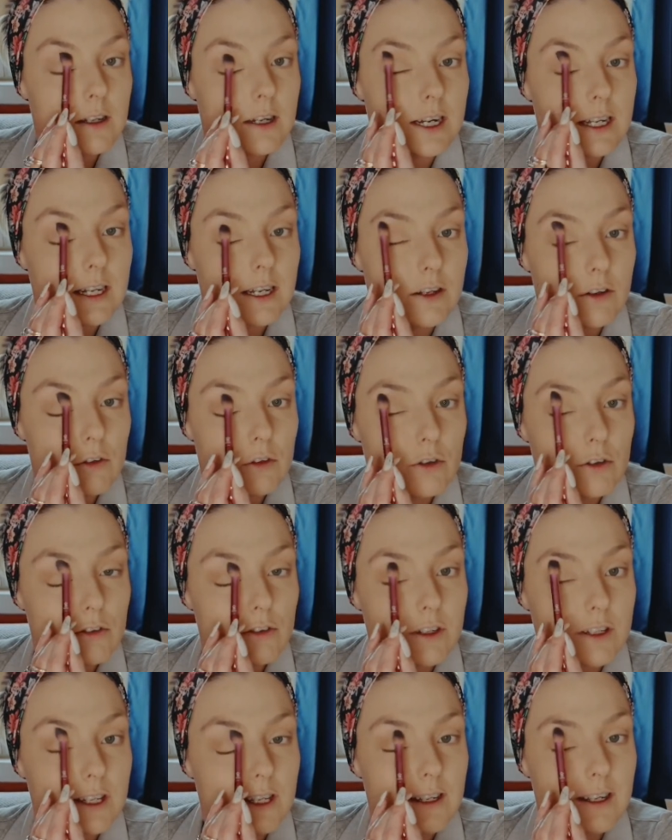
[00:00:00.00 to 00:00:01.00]
And I do
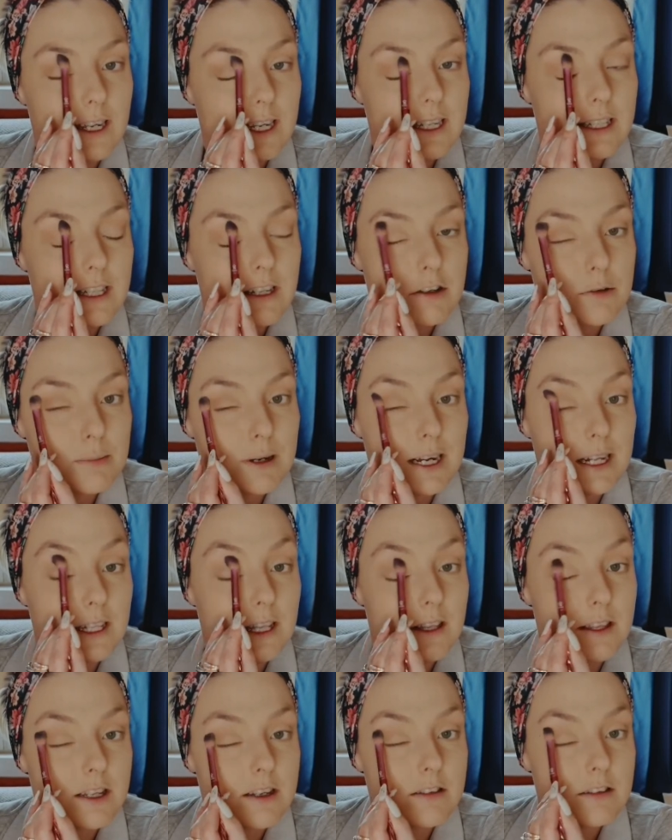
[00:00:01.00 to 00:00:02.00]
really like this
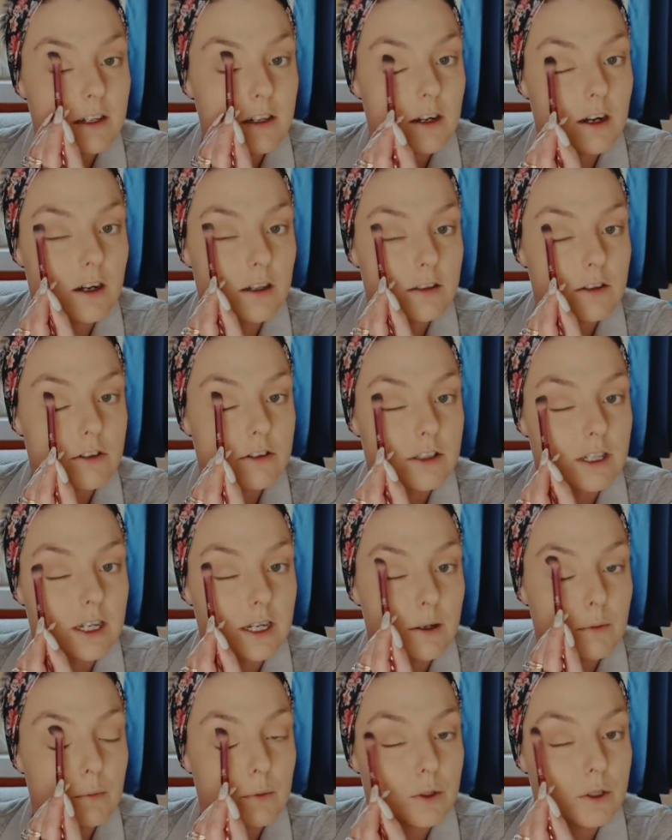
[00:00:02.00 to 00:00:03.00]
palette. These are colours that
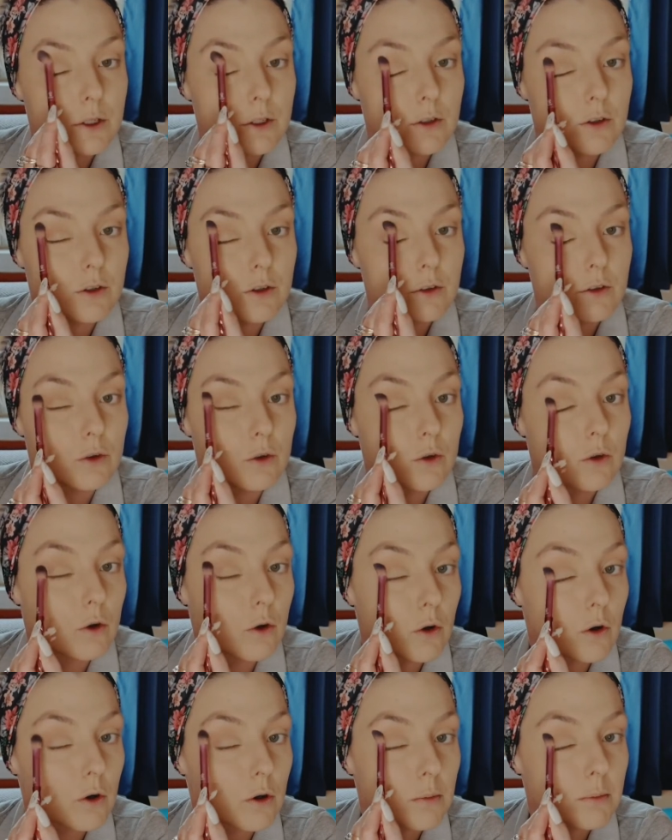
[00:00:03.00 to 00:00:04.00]
I wouldn't
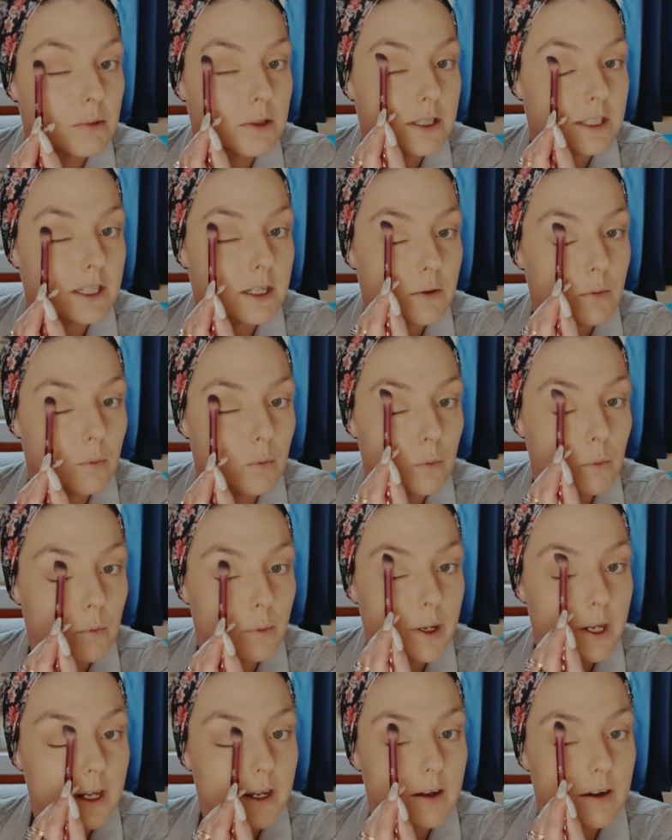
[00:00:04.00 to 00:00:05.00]
normally
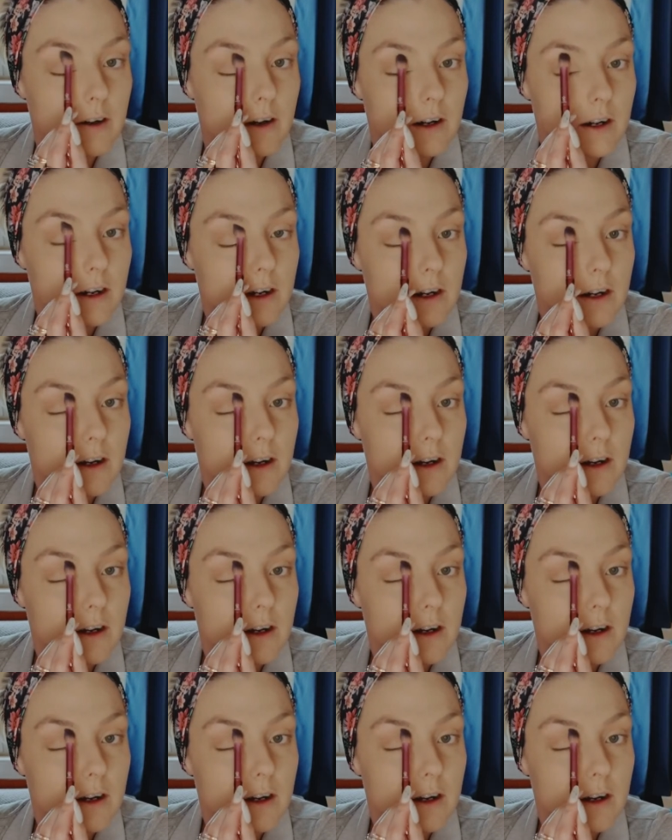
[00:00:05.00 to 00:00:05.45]
wear,